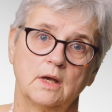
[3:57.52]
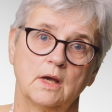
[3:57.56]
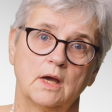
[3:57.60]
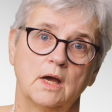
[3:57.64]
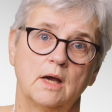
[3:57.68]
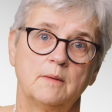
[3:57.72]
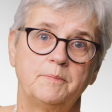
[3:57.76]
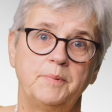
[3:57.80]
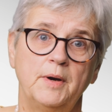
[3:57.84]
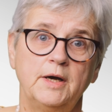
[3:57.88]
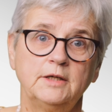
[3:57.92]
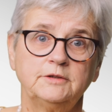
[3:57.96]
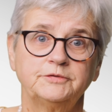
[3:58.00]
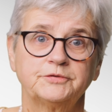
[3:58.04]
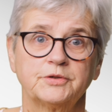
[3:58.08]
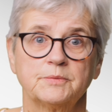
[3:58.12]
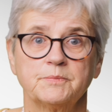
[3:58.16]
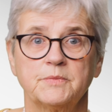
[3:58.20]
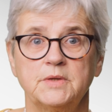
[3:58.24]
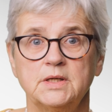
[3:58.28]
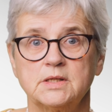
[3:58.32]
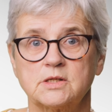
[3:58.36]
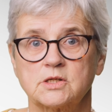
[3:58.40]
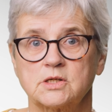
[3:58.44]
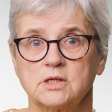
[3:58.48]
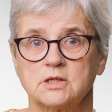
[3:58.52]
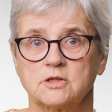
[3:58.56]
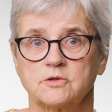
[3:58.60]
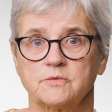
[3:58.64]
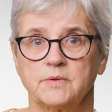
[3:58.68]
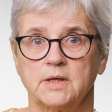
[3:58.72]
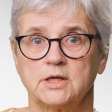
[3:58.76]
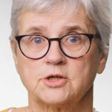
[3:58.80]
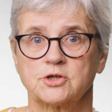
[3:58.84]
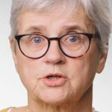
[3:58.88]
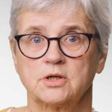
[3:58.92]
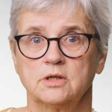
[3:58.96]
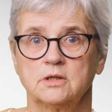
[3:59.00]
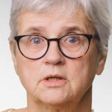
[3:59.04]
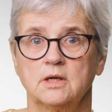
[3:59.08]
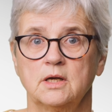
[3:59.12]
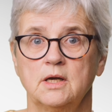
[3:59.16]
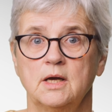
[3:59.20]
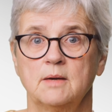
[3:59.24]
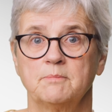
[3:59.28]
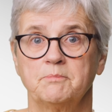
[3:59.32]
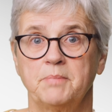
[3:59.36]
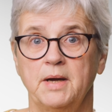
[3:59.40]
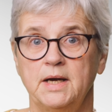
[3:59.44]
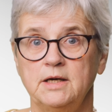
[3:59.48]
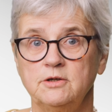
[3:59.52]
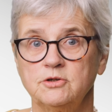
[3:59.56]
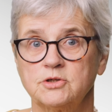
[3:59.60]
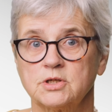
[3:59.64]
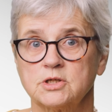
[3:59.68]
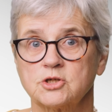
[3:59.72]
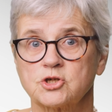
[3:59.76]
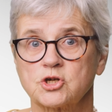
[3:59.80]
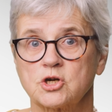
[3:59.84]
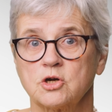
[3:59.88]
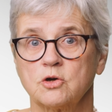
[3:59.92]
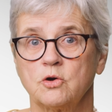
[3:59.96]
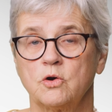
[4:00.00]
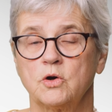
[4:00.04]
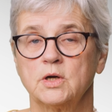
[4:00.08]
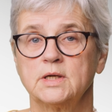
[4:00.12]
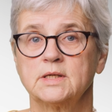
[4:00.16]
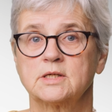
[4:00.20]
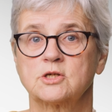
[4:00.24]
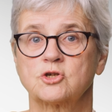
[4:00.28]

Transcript: Apart from this situation, parentage law is